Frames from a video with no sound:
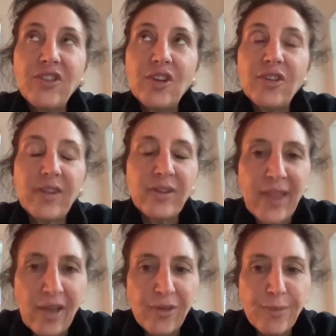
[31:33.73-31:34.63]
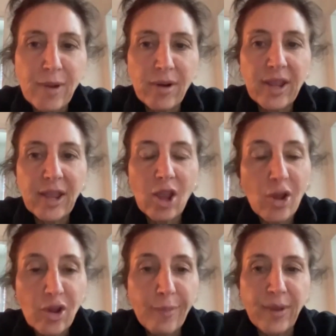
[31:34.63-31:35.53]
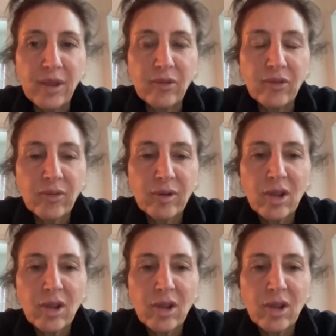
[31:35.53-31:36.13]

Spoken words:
to use in South America cocoa beans.